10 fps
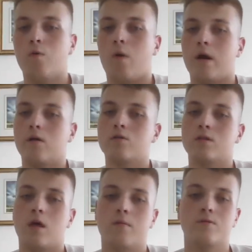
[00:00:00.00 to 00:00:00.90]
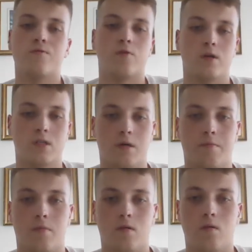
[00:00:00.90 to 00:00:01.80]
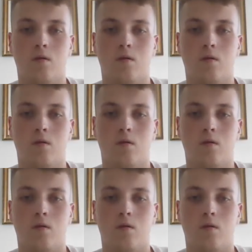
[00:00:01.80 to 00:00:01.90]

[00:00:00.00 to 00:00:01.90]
various types, for example,